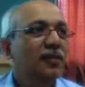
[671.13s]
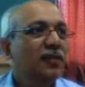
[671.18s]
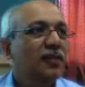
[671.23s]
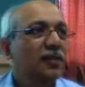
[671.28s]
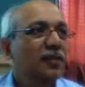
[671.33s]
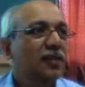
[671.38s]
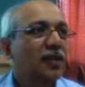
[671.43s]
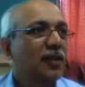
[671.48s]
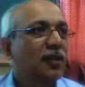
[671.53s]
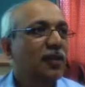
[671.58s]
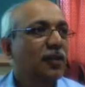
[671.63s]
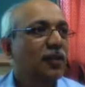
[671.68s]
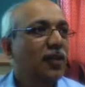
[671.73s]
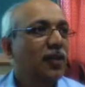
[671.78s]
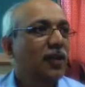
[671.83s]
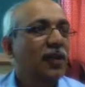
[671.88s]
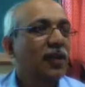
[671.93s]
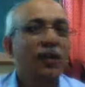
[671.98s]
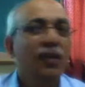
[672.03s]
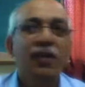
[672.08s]
correct.
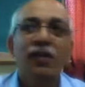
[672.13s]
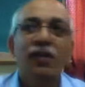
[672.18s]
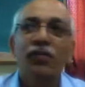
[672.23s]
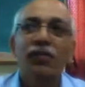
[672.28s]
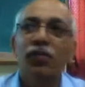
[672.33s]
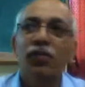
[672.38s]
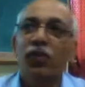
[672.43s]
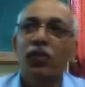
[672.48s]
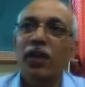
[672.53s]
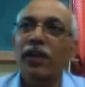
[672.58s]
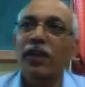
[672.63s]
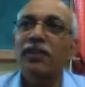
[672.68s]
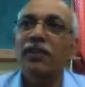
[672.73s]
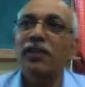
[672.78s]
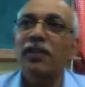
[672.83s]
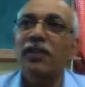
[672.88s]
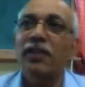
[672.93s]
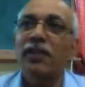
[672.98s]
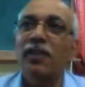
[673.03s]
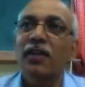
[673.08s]
Serially 4 lines
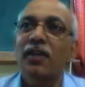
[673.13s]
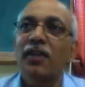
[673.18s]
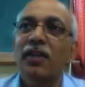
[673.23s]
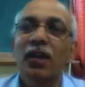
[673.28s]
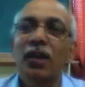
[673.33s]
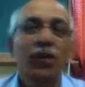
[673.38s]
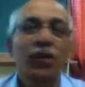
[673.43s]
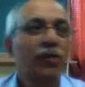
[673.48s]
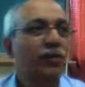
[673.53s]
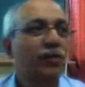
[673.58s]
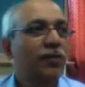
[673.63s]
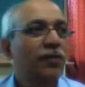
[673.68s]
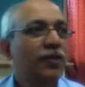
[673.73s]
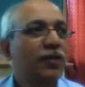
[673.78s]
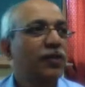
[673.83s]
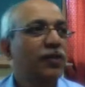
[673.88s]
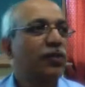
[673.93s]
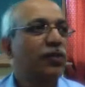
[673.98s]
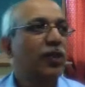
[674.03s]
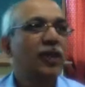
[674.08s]
are there, out of which
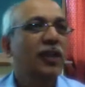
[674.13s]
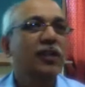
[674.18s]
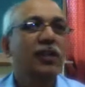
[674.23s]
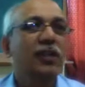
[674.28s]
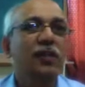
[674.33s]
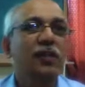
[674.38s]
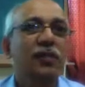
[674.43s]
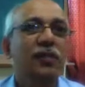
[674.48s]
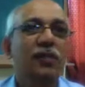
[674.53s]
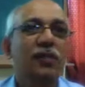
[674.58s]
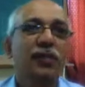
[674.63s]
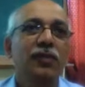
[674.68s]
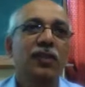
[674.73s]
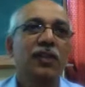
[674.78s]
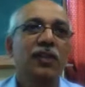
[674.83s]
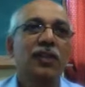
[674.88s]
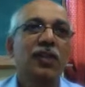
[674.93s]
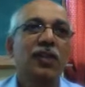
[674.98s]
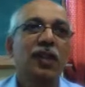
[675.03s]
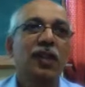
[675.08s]
2 lines are for
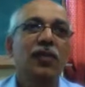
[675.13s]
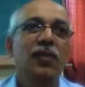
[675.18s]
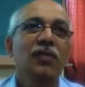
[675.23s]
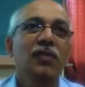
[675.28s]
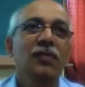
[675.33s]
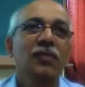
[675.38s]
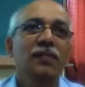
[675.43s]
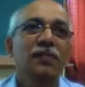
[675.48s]
VCC ground